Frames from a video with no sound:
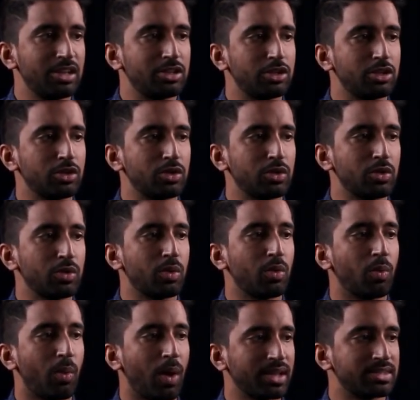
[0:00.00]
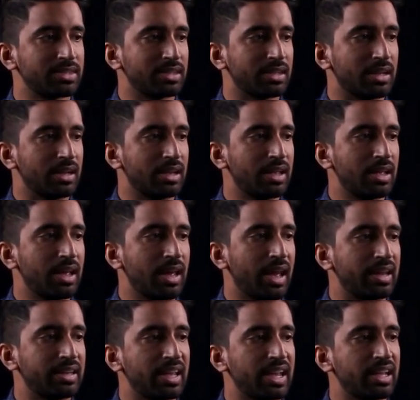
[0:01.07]
to Watson
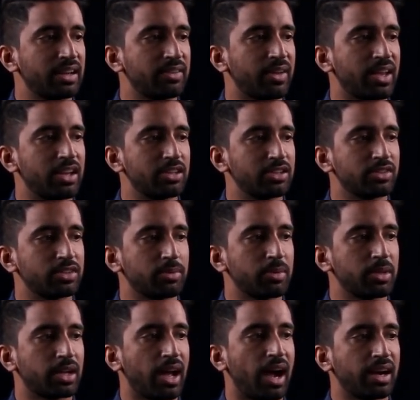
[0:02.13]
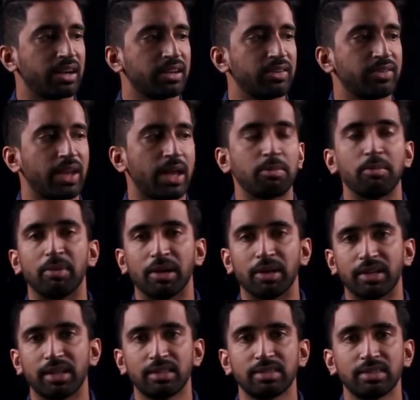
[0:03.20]
and take advantage of some of the cognitive
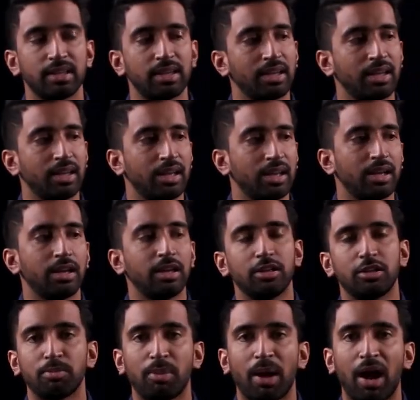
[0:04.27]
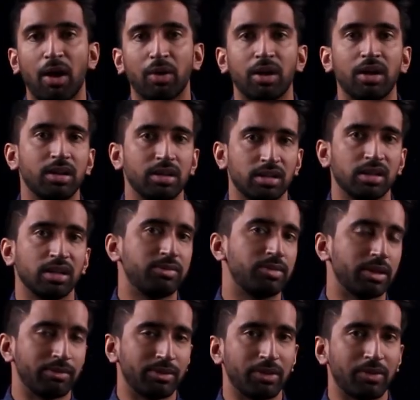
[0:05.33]
capabilities to power
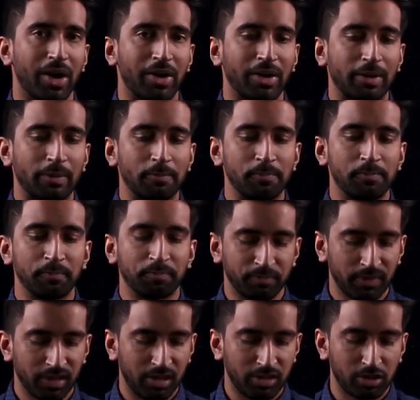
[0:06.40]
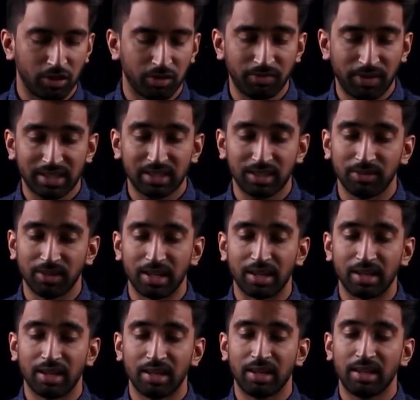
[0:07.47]
delivery rerouting. So effectively,